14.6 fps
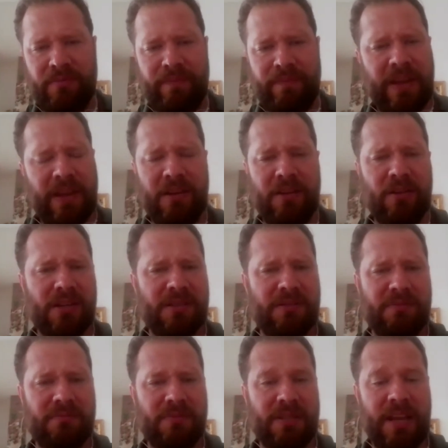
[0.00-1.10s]
It
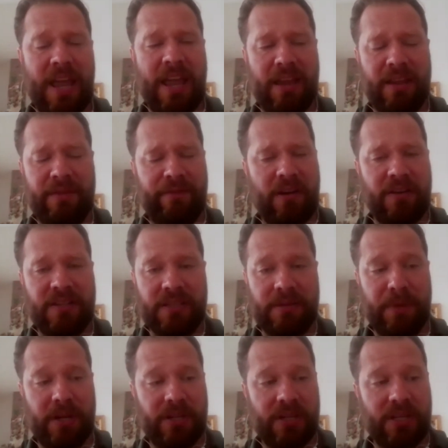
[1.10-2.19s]
looks very
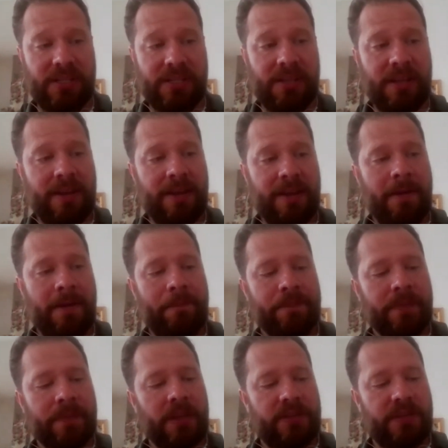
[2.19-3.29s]
suspicious.
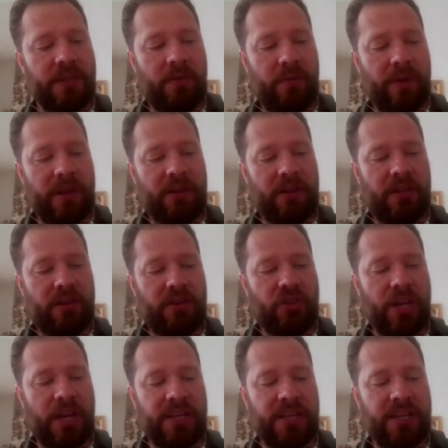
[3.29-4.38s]
So we
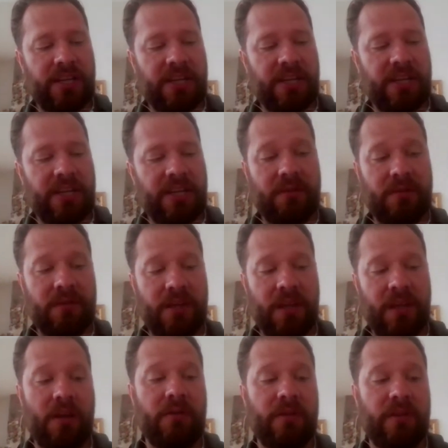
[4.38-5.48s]
chased down the
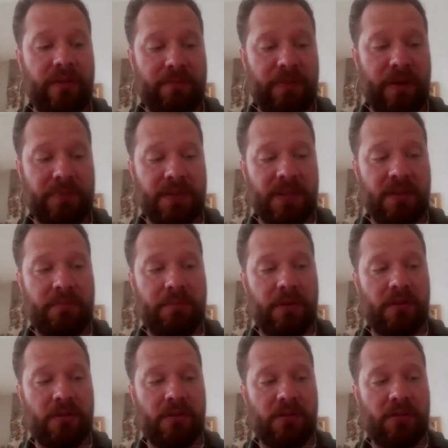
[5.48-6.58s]
owner of the property who put
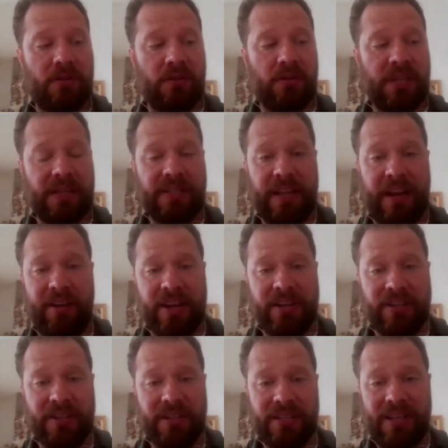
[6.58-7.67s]
in contact to their
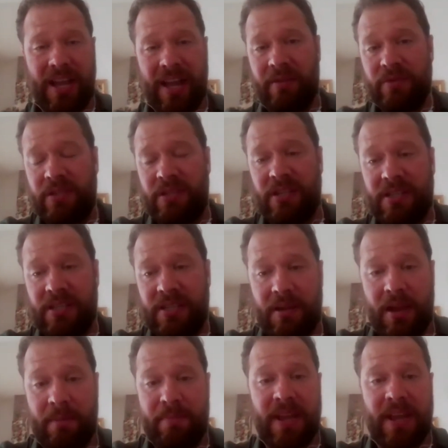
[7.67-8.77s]
agent, and it was just
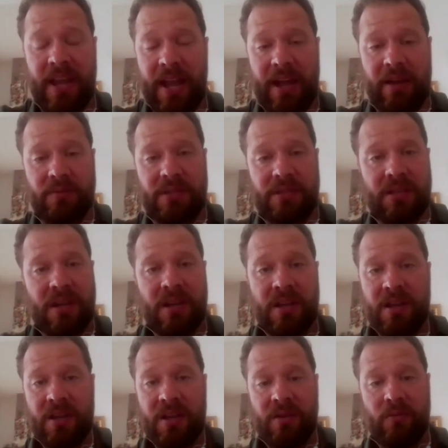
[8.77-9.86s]
a big house,
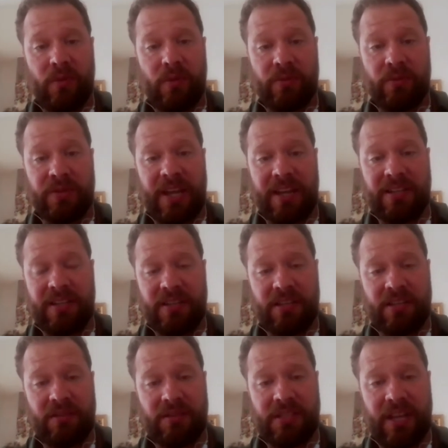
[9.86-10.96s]
which was actually
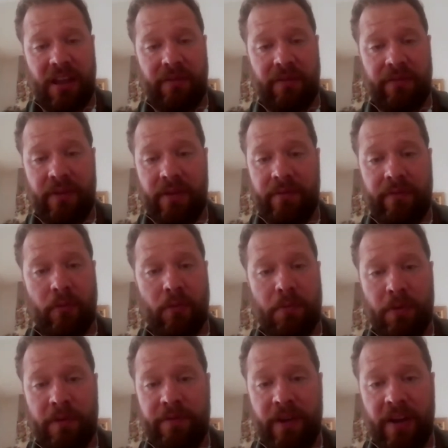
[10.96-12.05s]
just on sale for
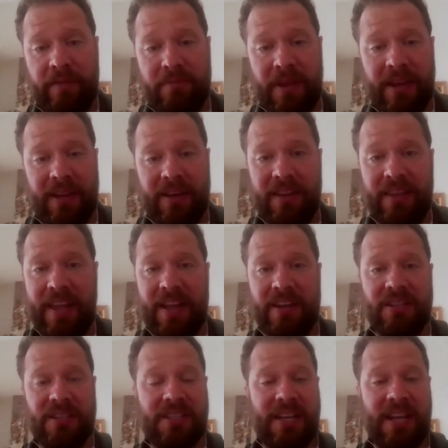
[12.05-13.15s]
4.5 million. And they had
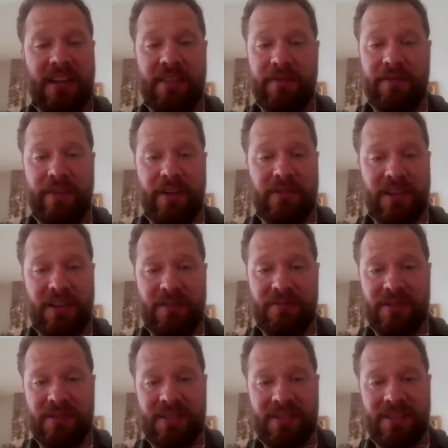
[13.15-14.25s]
just taken the
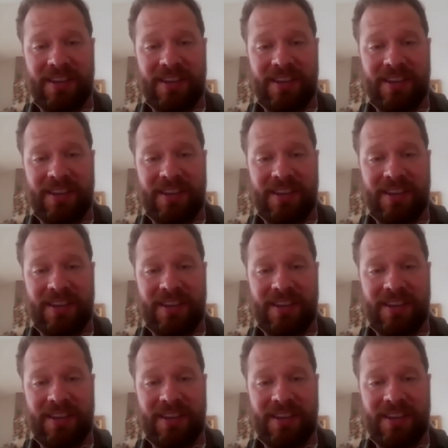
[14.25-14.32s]
photos,